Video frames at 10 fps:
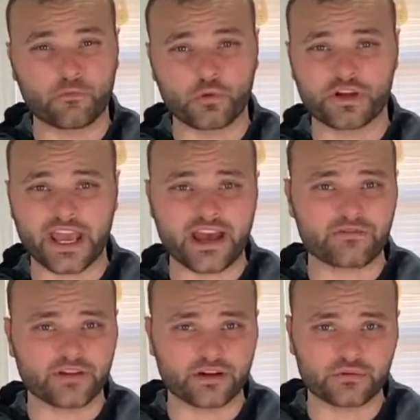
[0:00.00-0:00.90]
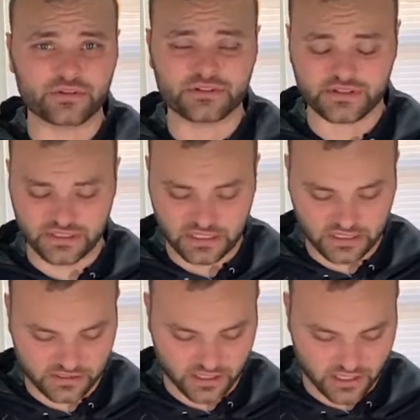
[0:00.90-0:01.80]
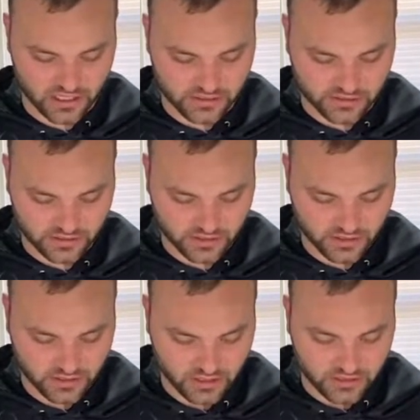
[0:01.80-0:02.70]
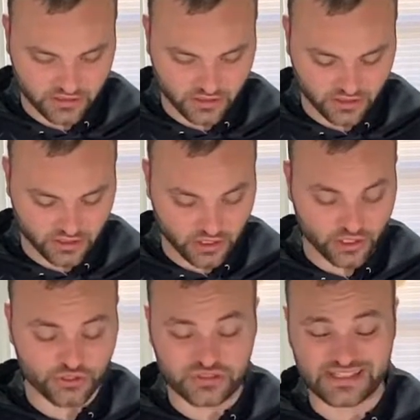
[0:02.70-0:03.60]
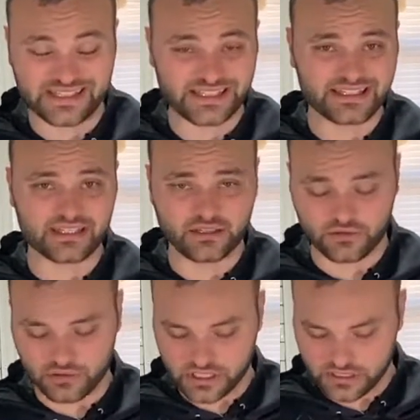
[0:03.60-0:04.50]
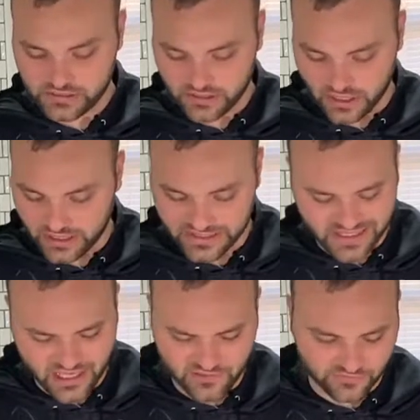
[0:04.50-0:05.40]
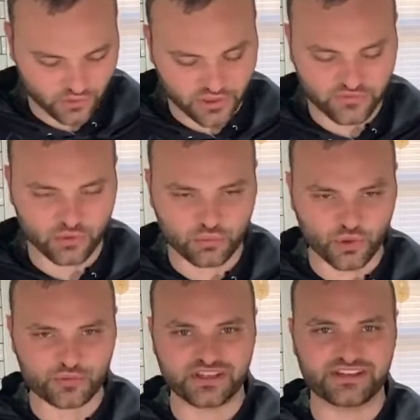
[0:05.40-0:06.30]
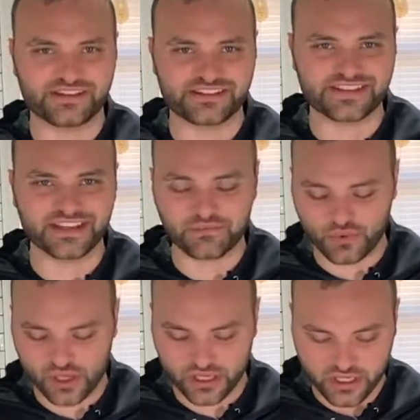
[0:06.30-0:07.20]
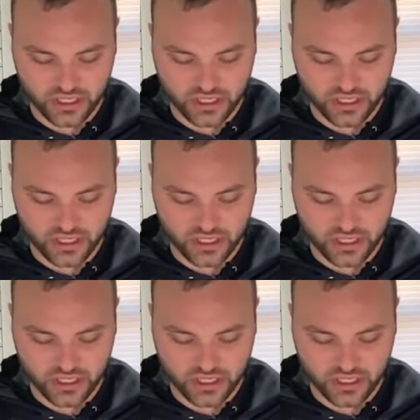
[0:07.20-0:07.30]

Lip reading: 4.5 hours. It is at 160 degrees. I did have quite a few probes in this thing, but